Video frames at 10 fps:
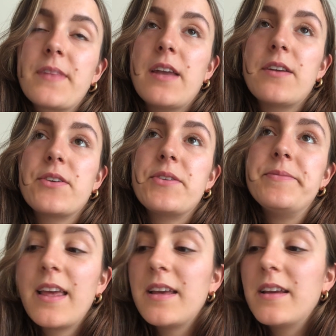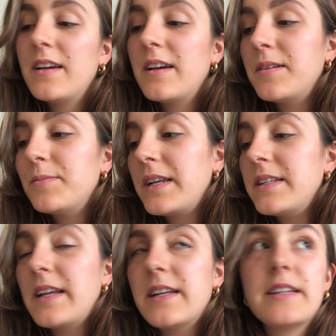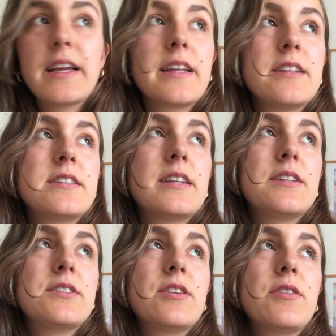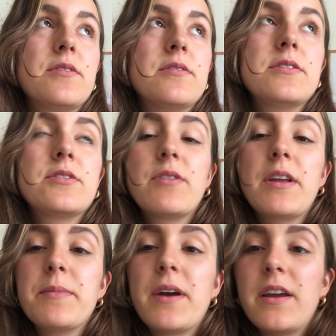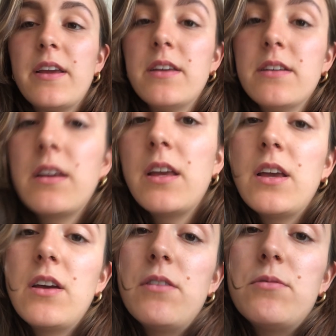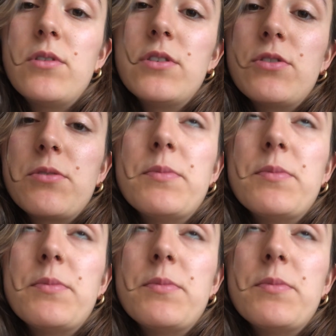I don't know. But it's nice. I can start sorting my wardrobe